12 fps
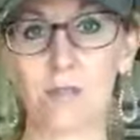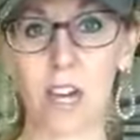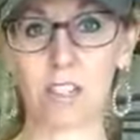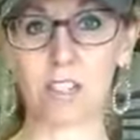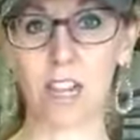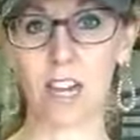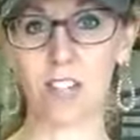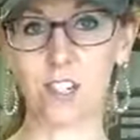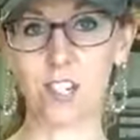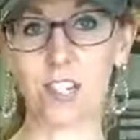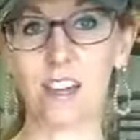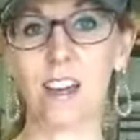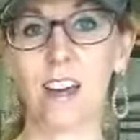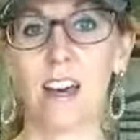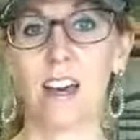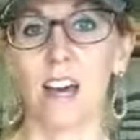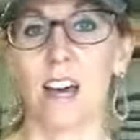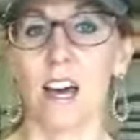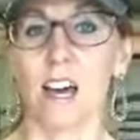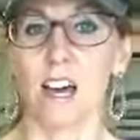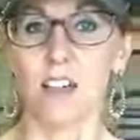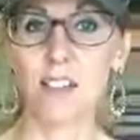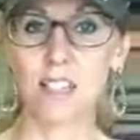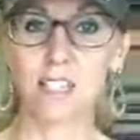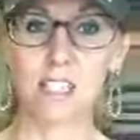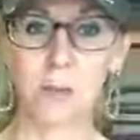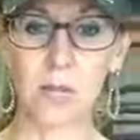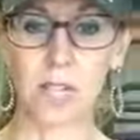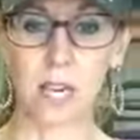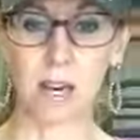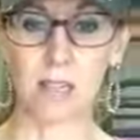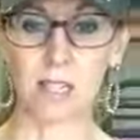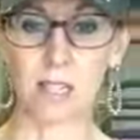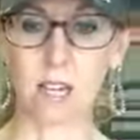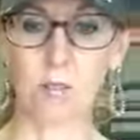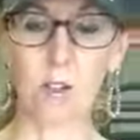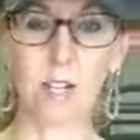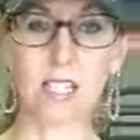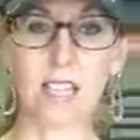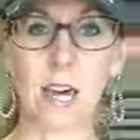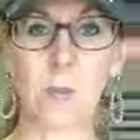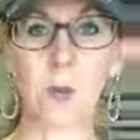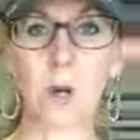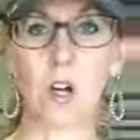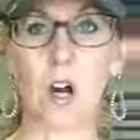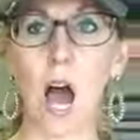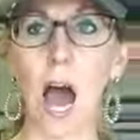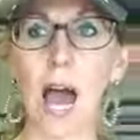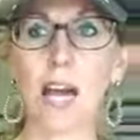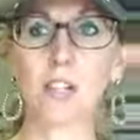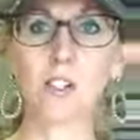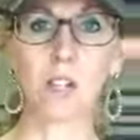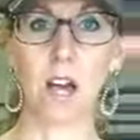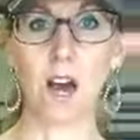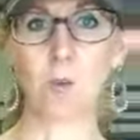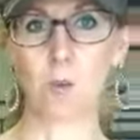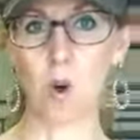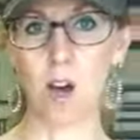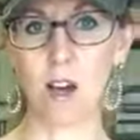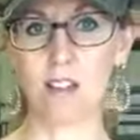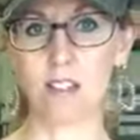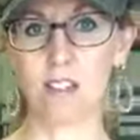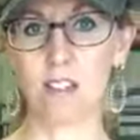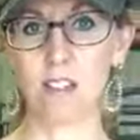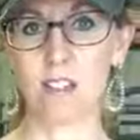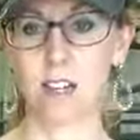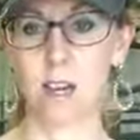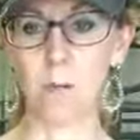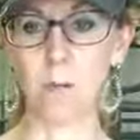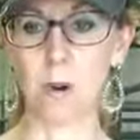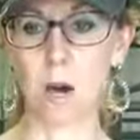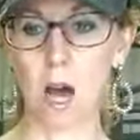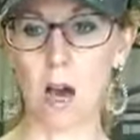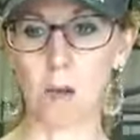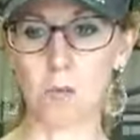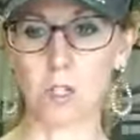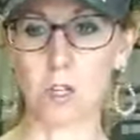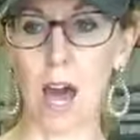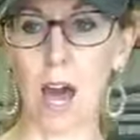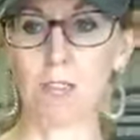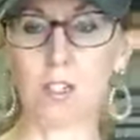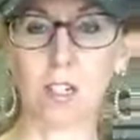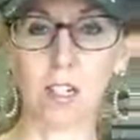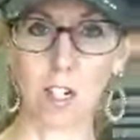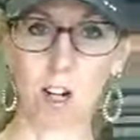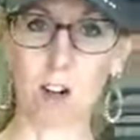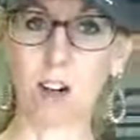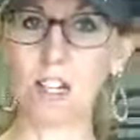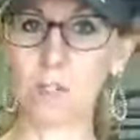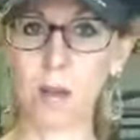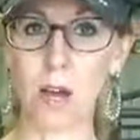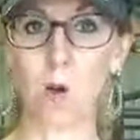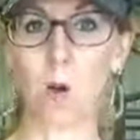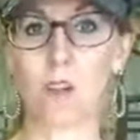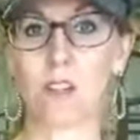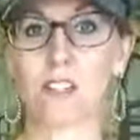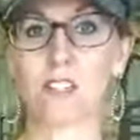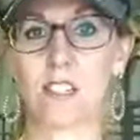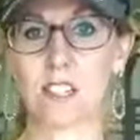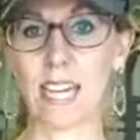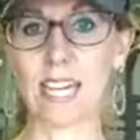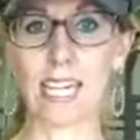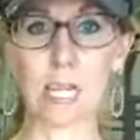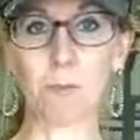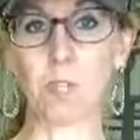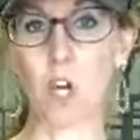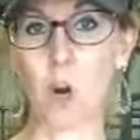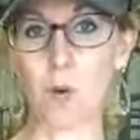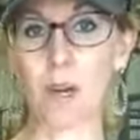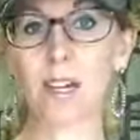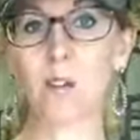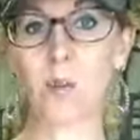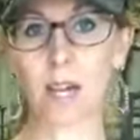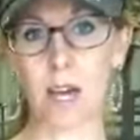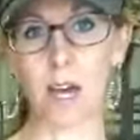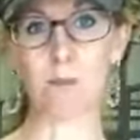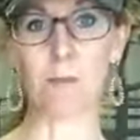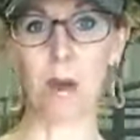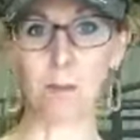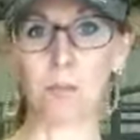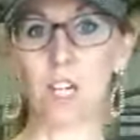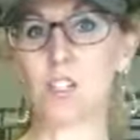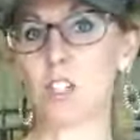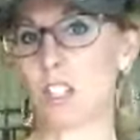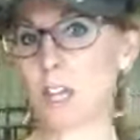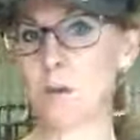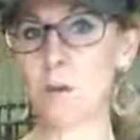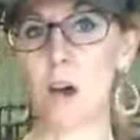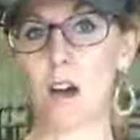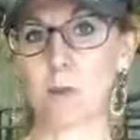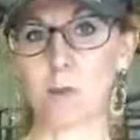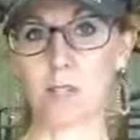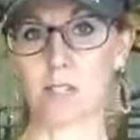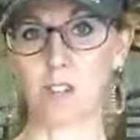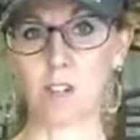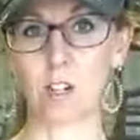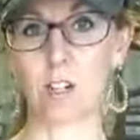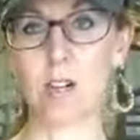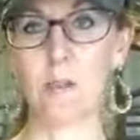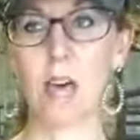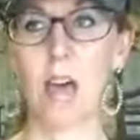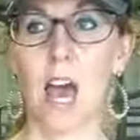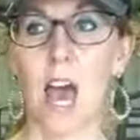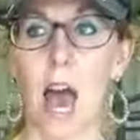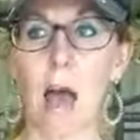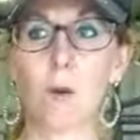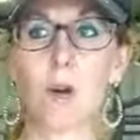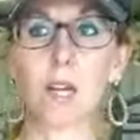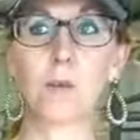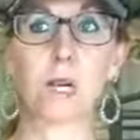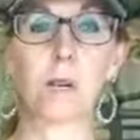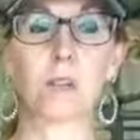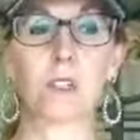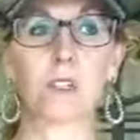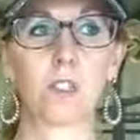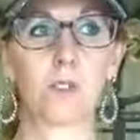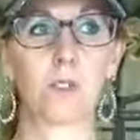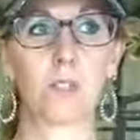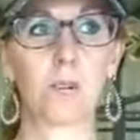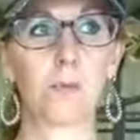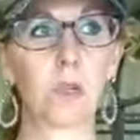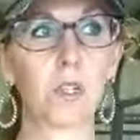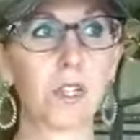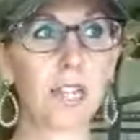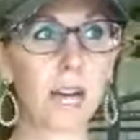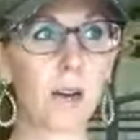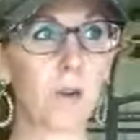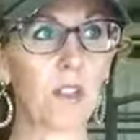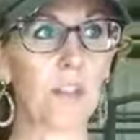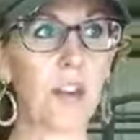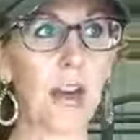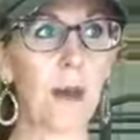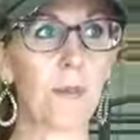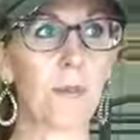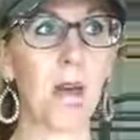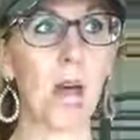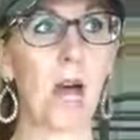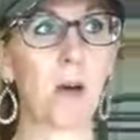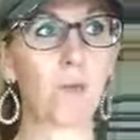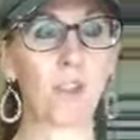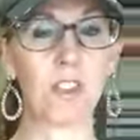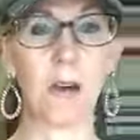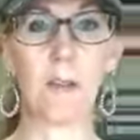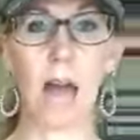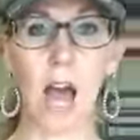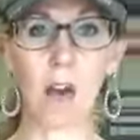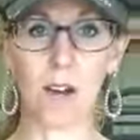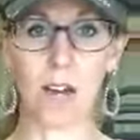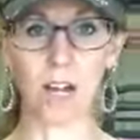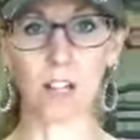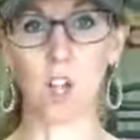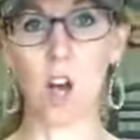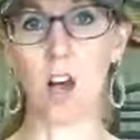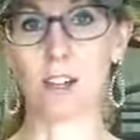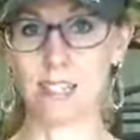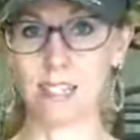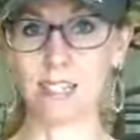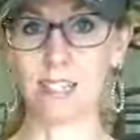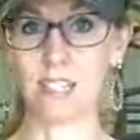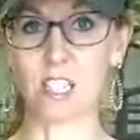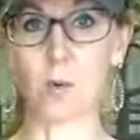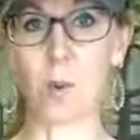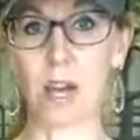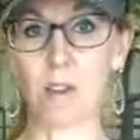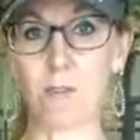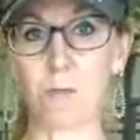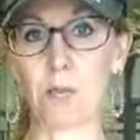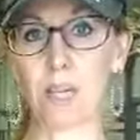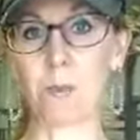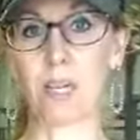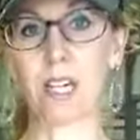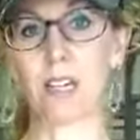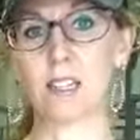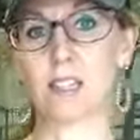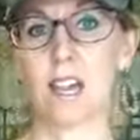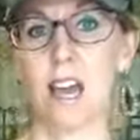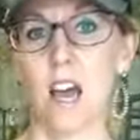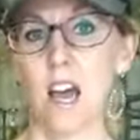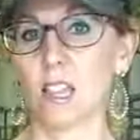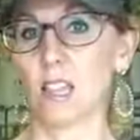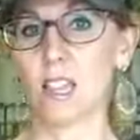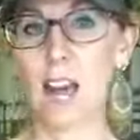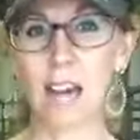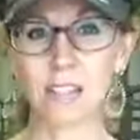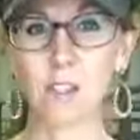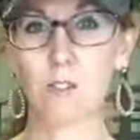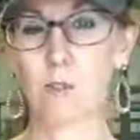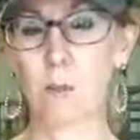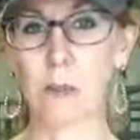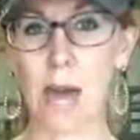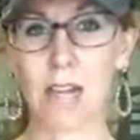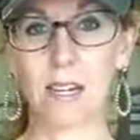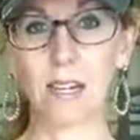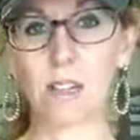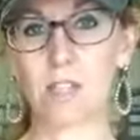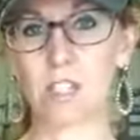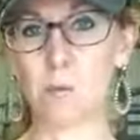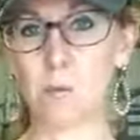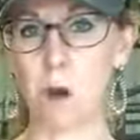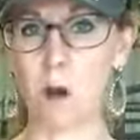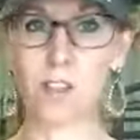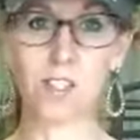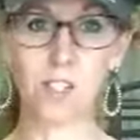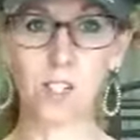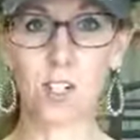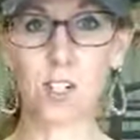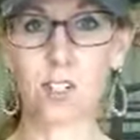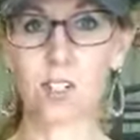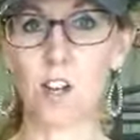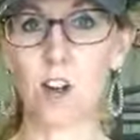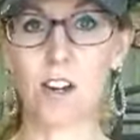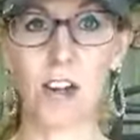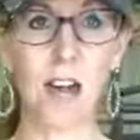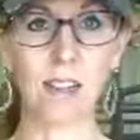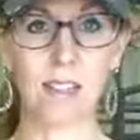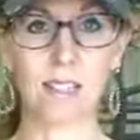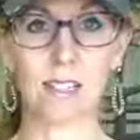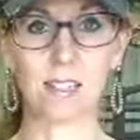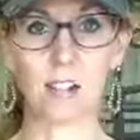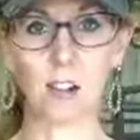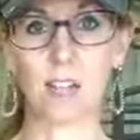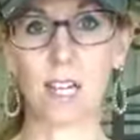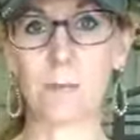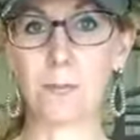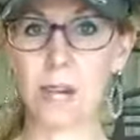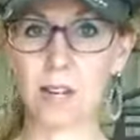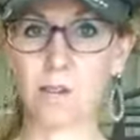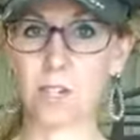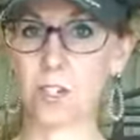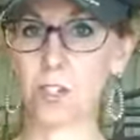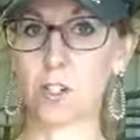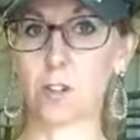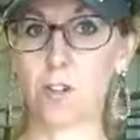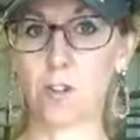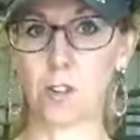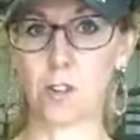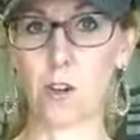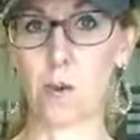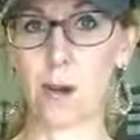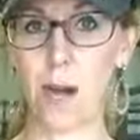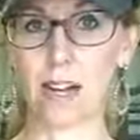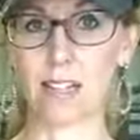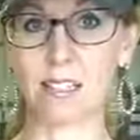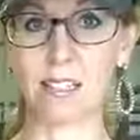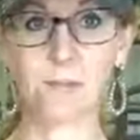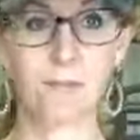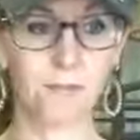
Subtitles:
education. This is because, like, for example, I do not want to have to encourage my horse to keep going when I'm lunging them on a big circle. I want to be able to communicate with them out at a long distance away from me, because lots of repetitive small circles are not necessarily beneficial for their bodies.